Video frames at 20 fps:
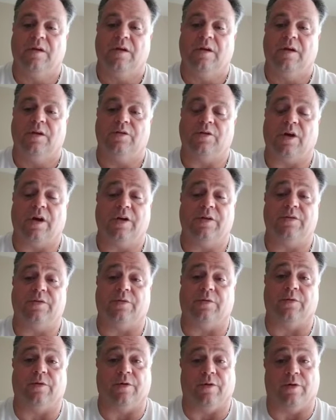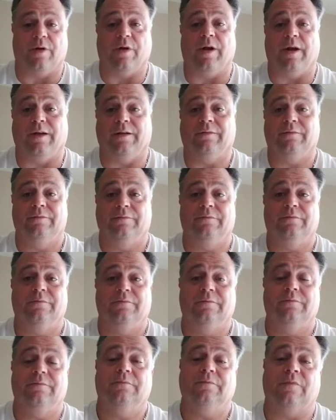Shotguns are great
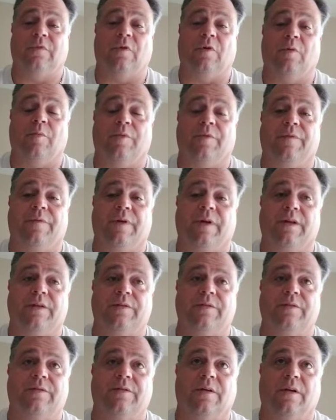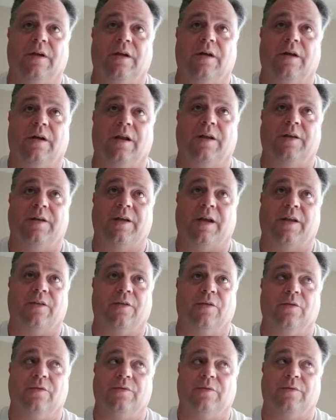for home defense. I'd take
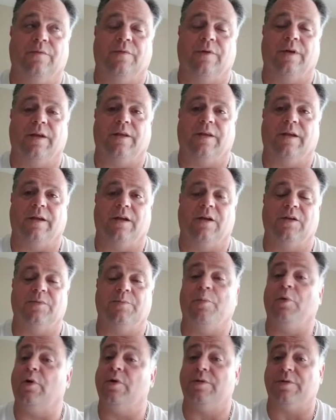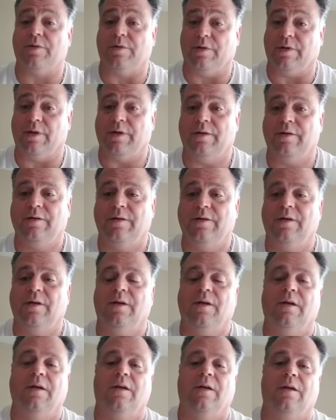those over anything else personally.
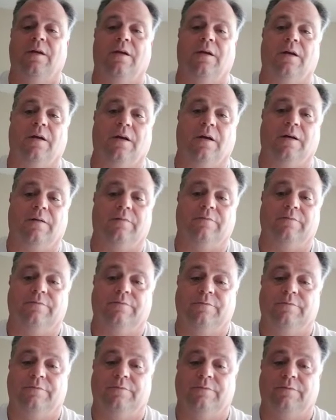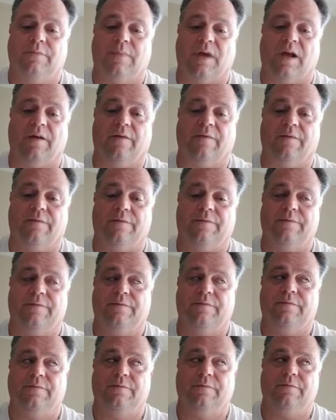I have
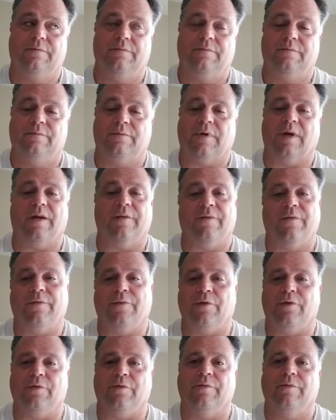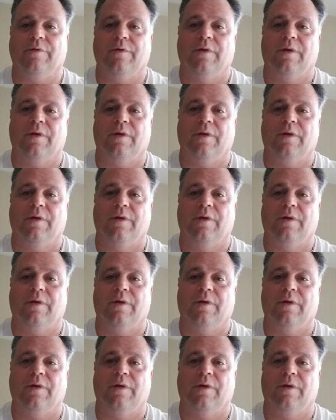a few.